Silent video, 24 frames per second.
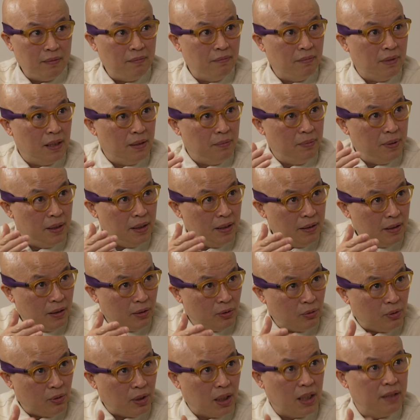maybe
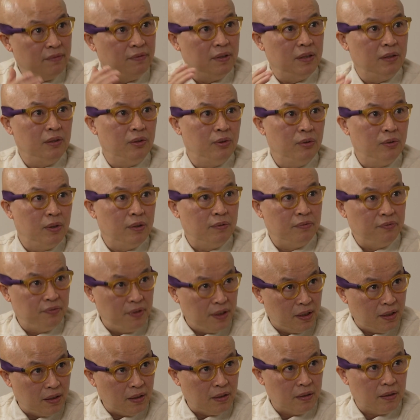arriving to the
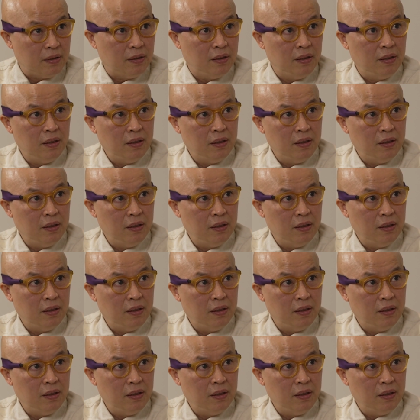figure,